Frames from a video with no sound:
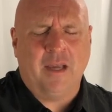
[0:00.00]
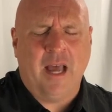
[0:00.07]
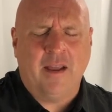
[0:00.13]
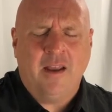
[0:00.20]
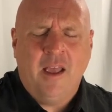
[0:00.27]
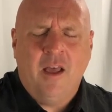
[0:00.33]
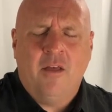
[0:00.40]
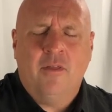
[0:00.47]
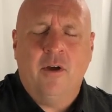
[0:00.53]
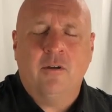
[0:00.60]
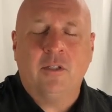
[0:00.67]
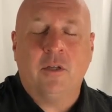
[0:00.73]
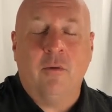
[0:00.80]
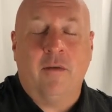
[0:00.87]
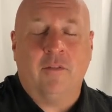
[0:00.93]
God.
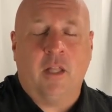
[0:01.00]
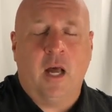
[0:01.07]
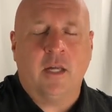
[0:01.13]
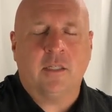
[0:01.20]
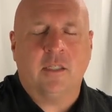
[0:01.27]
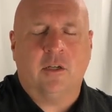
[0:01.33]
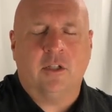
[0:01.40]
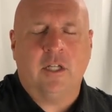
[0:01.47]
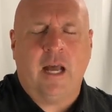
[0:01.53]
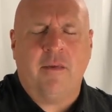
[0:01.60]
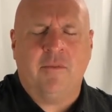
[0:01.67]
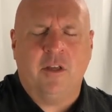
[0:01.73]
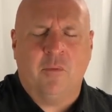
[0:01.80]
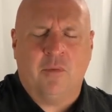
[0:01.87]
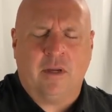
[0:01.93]
Those who have lost their job,
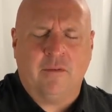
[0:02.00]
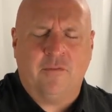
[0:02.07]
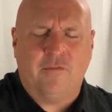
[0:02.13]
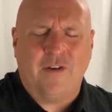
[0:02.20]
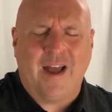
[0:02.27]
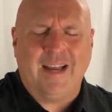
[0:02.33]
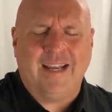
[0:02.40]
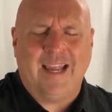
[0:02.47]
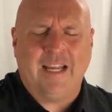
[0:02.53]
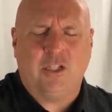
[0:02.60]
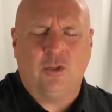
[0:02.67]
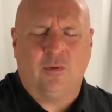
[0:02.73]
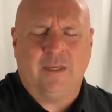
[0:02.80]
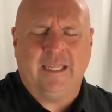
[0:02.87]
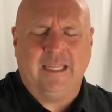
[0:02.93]
that you bring
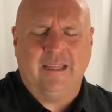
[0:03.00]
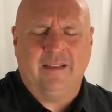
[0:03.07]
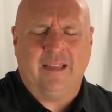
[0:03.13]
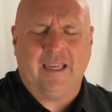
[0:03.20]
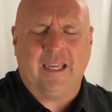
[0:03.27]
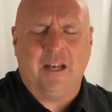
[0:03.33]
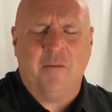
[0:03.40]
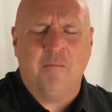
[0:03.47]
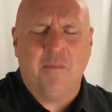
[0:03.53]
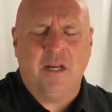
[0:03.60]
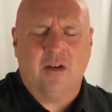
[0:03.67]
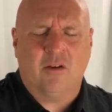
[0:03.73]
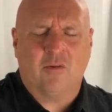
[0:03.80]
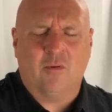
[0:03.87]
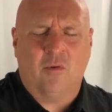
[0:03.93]
financial healing and a
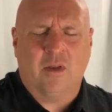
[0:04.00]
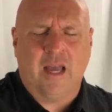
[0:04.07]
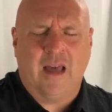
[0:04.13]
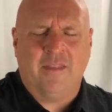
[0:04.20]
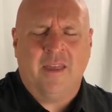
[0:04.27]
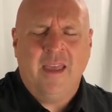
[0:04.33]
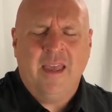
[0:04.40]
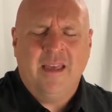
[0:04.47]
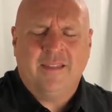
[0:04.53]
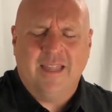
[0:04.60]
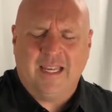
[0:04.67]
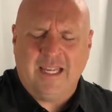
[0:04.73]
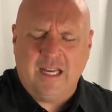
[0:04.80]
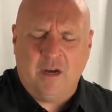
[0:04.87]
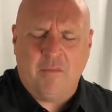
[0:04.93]
miracle, God,
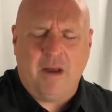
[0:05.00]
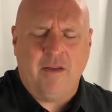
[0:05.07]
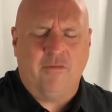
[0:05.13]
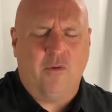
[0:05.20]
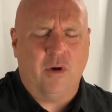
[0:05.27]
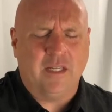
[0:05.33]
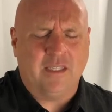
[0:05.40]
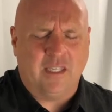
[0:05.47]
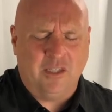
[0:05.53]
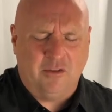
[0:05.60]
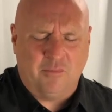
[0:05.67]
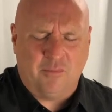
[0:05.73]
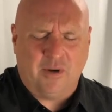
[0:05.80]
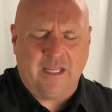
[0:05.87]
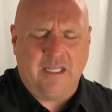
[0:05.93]
that hear my voice, that
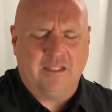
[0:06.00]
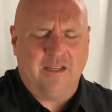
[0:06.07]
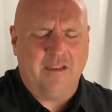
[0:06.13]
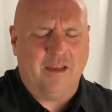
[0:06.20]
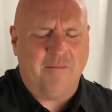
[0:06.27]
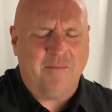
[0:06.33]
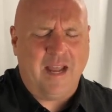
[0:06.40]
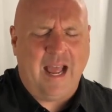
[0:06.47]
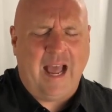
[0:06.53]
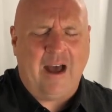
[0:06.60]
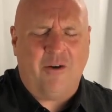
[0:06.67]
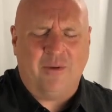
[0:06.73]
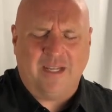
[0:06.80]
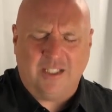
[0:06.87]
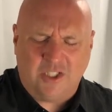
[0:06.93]
you'd bring it to them
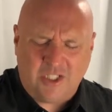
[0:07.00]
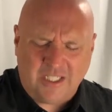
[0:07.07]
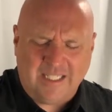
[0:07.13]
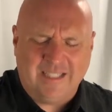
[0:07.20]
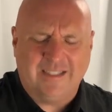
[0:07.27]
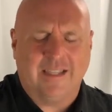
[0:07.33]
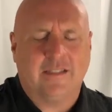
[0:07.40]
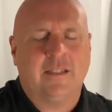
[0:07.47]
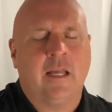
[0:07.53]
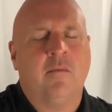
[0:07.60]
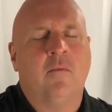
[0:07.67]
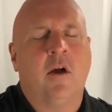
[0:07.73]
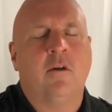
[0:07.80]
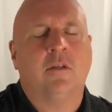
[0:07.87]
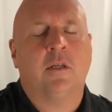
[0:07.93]
now in Jesus' name.
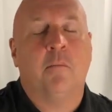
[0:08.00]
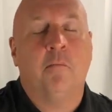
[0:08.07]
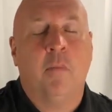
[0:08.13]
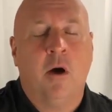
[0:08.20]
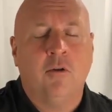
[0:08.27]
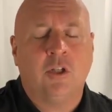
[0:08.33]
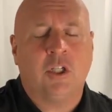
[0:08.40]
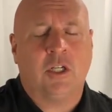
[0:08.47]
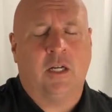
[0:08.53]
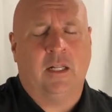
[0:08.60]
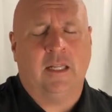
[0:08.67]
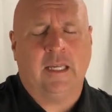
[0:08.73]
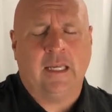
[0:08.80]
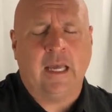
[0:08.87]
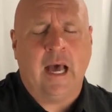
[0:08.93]
Those
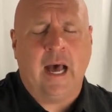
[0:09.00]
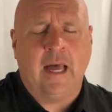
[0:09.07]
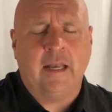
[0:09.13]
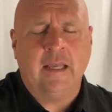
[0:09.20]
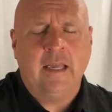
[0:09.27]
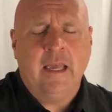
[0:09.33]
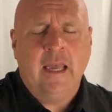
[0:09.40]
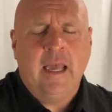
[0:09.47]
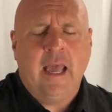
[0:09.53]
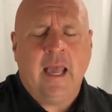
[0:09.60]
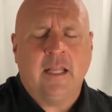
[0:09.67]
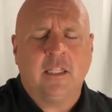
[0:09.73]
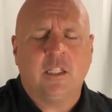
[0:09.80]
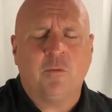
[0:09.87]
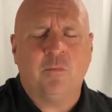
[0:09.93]
emotionally, God,
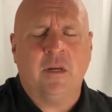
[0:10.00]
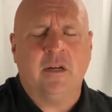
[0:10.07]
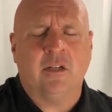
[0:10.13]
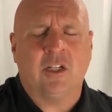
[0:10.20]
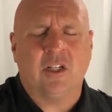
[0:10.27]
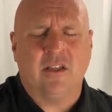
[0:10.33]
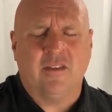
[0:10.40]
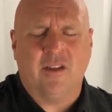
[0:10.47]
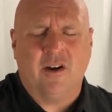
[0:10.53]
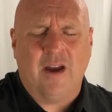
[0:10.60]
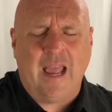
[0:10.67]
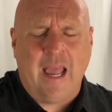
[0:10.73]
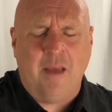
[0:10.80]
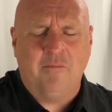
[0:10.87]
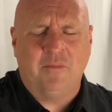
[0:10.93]
and spiritually that are
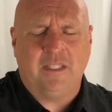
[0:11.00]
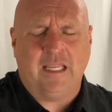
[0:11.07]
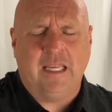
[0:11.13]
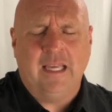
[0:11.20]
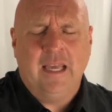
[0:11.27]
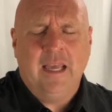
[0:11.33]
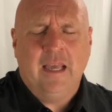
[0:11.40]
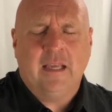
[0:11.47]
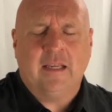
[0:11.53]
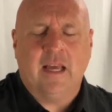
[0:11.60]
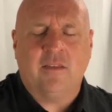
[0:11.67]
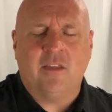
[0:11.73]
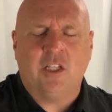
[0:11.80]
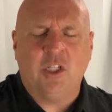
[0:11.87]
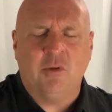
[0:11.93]
empty,
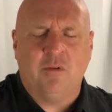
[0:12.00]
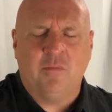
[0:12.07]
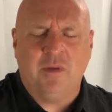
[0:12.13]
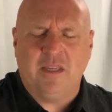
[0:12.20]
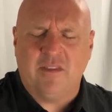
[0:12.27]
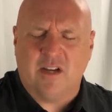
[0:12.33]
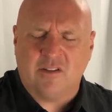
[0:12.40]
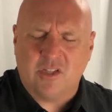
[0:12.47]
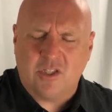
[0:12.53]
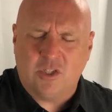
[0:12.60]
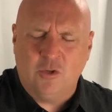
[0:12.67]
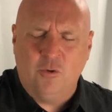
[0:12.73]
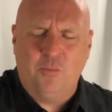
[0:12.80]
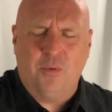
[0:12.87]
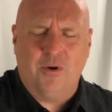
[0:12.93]
God, that you would be their
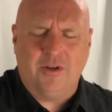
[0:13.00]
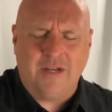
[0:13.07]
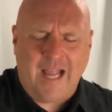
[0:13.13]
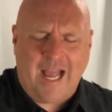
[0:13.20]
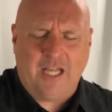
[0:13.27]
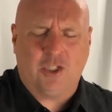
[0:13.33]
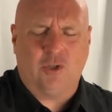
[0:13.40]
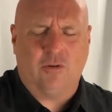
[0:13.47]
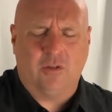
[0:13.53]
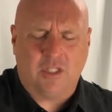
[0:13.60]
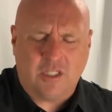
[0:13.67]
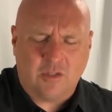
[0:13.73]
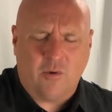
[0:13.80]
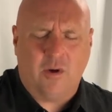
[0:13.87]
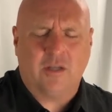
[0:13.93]
supernatural
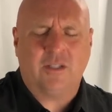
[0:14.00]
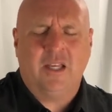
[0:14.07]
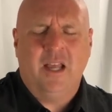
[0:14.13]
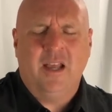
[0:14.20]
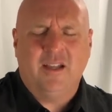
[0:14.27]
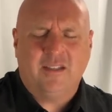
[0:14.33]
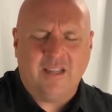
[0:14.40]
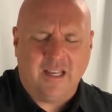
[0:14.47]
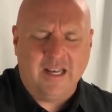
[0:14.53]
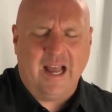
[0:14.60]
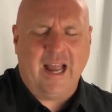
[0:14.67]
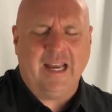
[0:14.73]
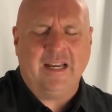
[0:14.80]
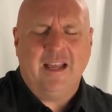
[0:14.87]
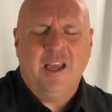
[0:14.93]
source
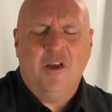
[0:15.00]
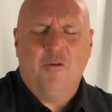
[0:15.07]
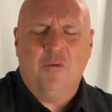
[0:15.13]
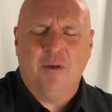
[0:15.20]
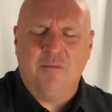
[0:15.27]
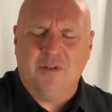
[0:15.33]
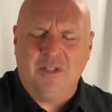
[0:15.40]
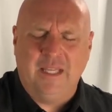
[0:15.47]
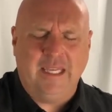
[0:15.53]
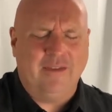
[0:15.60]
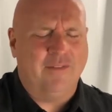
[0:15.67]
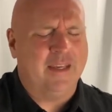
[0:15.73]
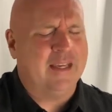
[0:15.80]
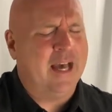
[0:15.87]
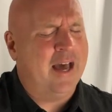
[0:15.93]
tonight. We
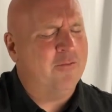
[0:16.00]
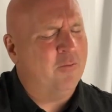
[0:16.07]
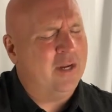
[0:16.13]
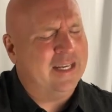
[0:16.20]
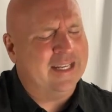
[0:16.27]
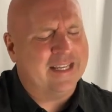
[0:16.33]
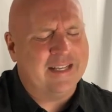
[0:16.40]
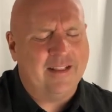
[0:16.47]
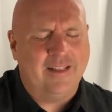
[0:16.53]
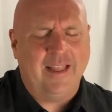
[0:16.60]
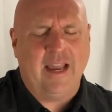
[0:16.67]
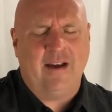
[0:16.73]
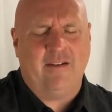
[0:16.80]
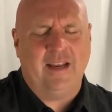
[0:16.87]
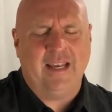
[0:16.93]
believe it, God. We
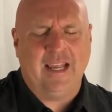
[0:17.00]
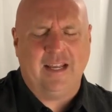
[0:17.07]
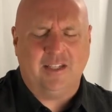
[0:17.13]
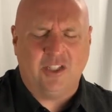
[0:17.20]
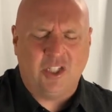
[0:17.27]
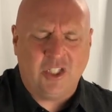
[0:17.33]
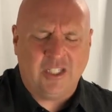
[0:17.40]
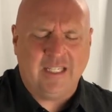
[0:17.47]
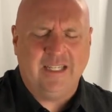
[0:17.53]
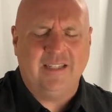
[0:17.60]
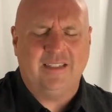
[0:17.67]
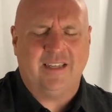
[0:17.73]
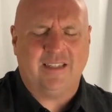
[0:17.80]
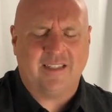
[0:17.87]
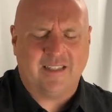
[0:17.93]
declare it in
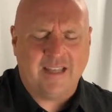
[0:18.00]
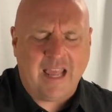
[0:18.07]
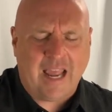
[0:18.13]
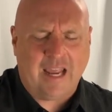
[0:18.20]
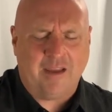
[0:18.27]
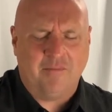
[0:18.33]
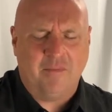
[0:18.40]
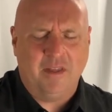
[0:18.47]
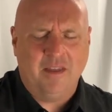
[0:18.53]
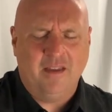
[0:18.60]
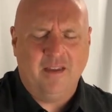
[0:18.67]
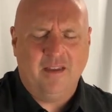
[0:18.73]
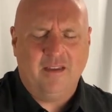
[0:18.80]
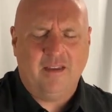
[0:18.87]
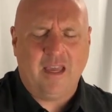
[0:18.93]
Jesus' name.
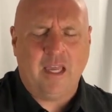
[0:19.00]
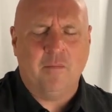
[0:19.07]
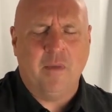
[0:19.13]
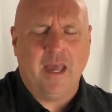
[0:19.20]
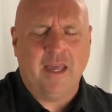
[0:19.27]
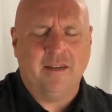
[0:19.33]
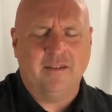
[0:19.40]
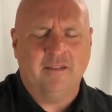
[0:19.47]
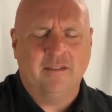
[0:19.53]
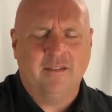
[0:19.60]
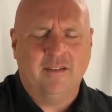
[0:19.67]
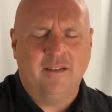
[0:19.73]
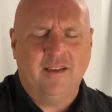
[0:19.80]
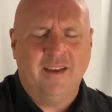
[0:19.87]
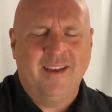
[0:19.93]
Amen.
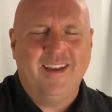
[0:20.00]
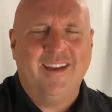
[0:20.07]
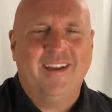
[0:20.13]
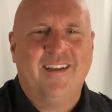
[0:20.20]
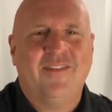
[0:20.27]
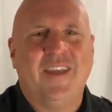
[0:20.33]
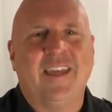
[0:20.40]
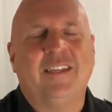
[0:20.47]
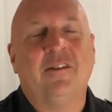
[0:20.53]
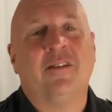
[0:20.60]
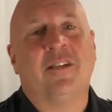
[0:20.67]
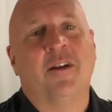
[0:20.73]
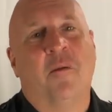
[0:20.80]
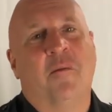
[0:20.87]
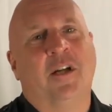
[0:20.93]
Thank you
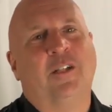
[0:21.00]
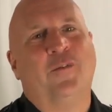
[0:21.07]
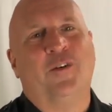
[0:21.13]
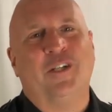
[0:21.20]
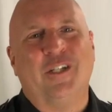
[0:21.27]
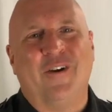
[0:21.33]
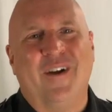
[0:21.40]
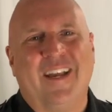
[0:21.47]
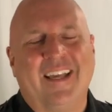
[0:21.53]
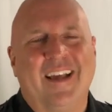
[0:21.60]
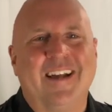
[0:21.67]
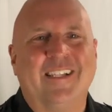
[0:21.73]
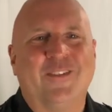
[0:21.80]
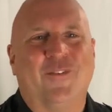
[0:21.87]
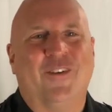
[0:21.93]
so much for joining
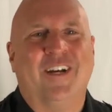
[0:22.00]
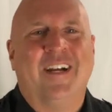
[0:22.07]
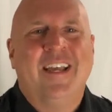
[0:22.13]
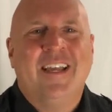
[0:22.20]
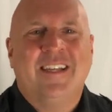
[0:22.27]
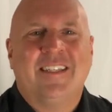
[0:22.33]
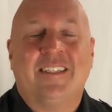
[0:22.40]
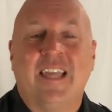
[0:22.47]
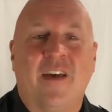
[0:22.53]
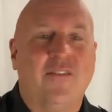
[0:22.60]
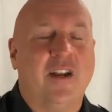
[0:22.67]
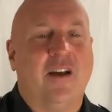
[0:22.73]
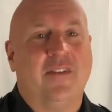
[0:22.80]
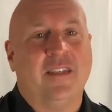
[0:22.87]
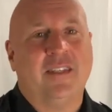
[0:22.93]
us for 7
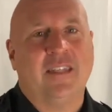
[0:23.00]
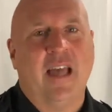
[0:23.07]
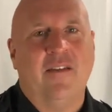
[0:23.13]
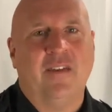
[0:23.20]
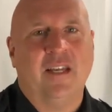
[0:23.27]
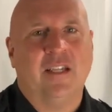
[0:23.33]
on the 7.